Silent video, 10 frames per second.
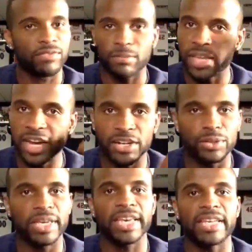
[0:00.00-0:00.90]
from there, you
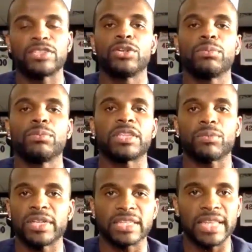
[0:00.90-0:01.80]
get in tune with the
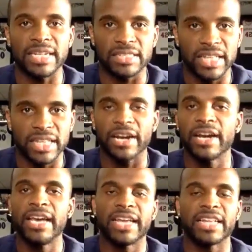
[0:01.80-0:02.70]
reason that it's there.
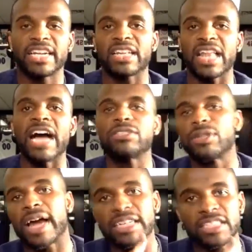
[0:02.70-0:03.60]
And then it allows you
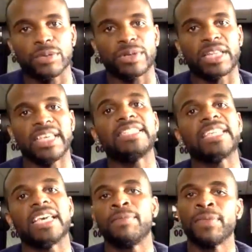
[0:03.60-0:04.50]
to actually release
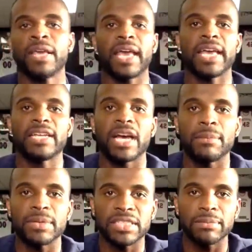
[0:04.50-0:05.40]
it. And
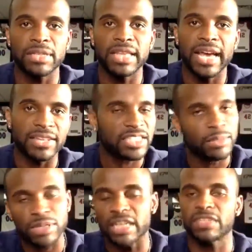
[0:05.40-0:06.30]
it's something that it
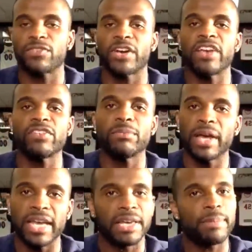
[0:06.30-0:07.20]
seems like it's forever,
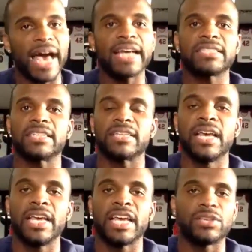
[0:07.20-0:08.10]
but it passes.
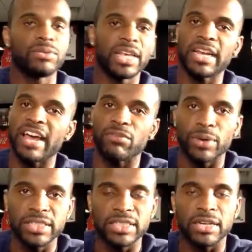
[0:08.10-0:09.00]
And you then have
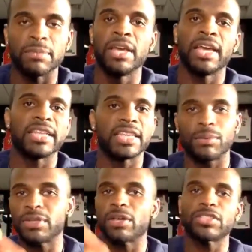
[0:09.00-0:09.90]
wisdom. And then
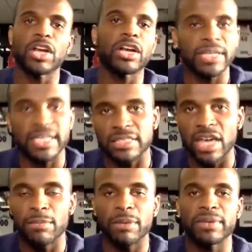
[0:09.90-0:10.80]
when those circumstances
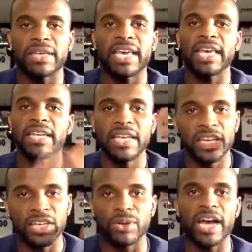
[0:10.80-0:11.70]
come up again,
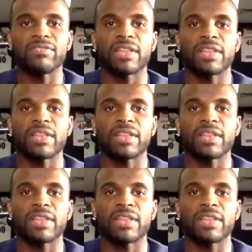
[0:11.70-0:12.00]
you have